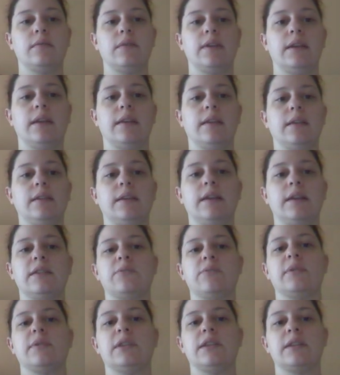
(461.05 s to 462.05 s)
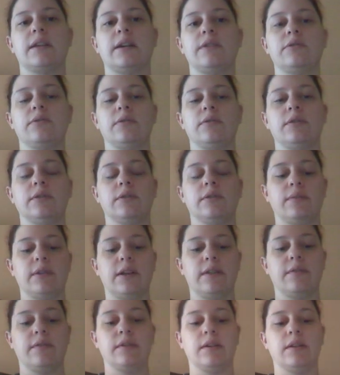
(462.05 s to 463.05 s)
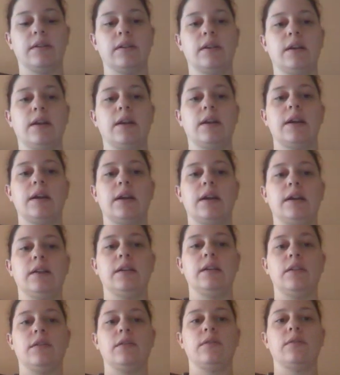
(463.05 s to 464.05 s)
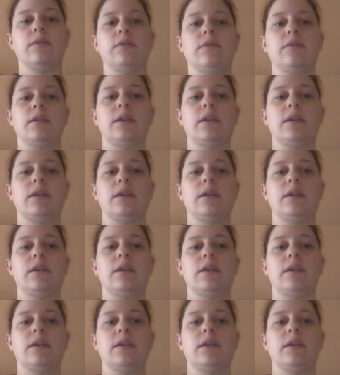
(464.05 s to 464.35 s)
it gets rescheduled or whatever, and you